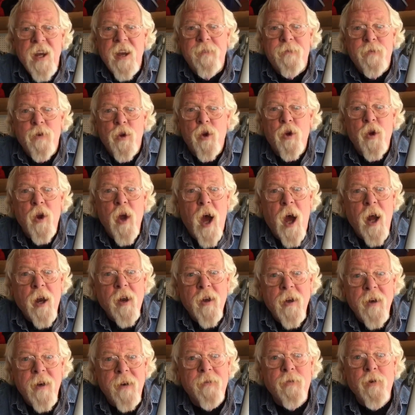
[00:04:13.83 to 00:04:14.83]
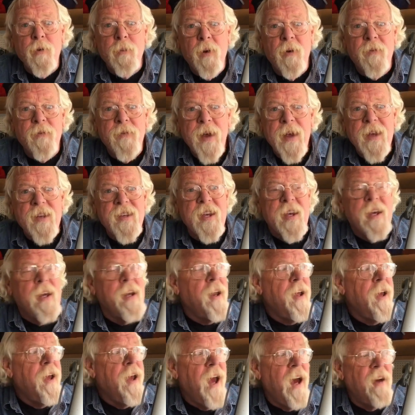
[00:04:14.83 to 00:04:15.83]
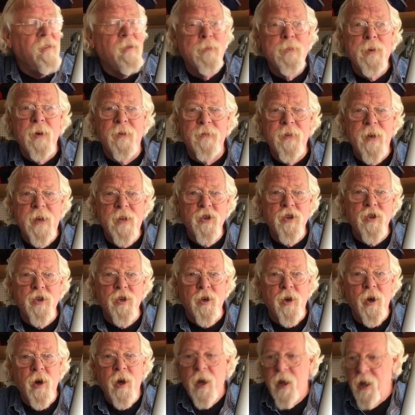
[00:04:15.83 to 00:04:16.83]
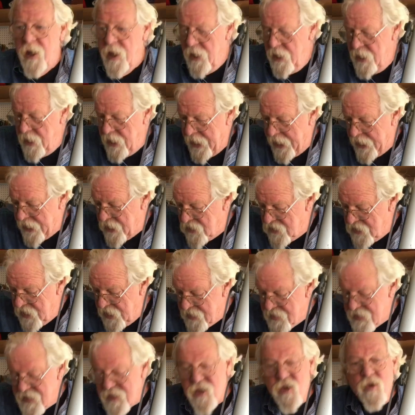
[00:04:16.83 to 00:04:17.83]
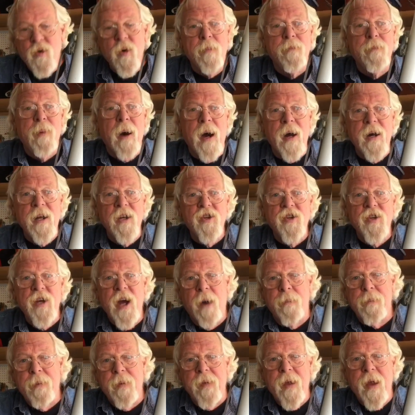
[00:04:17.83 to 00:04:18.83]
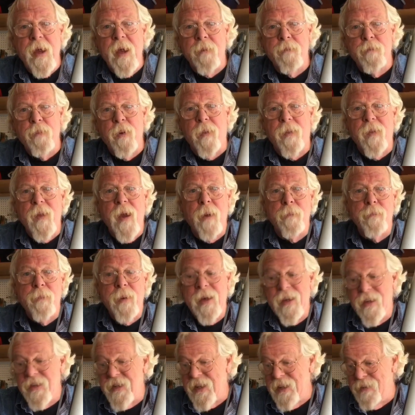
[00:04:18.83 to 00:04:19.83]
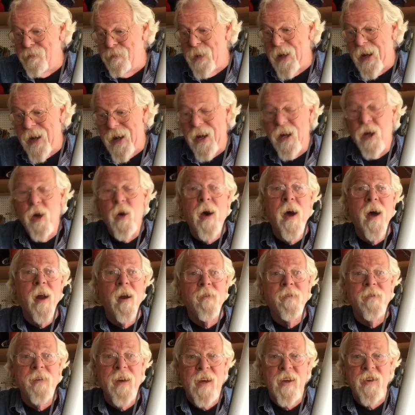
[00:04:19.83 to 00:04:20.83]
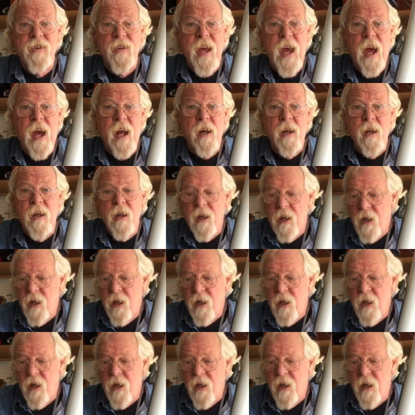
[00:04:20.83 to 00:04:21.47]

If you're not comfortable fixing it, have a professional. I could take this to a body shop and they could put that piece in, but I know how to fix that.